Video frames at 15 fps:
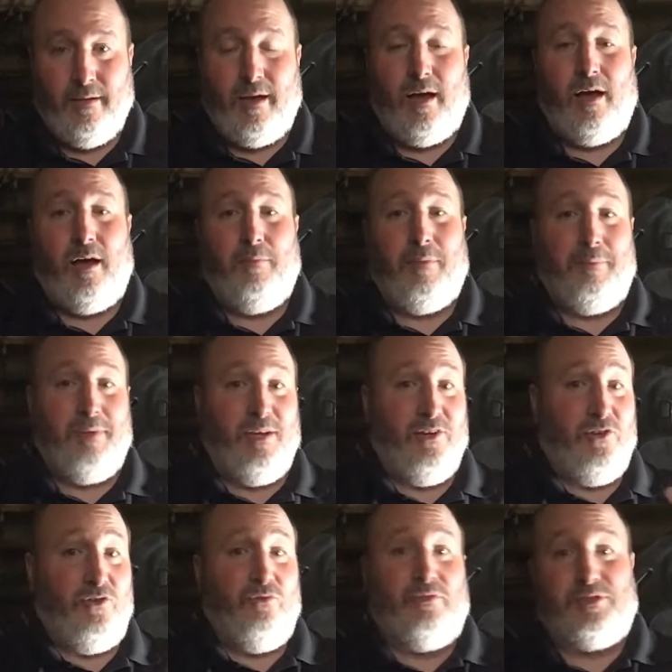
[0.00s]
I mean, to
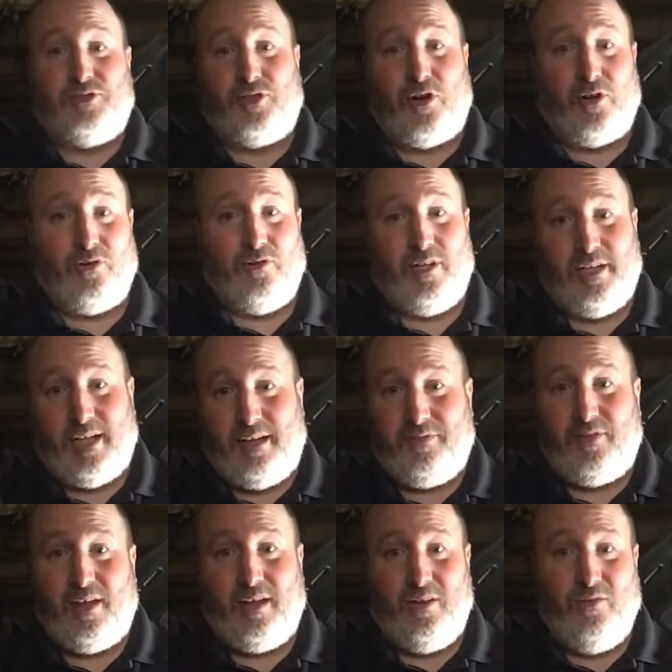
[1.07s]
do the starter on that thing,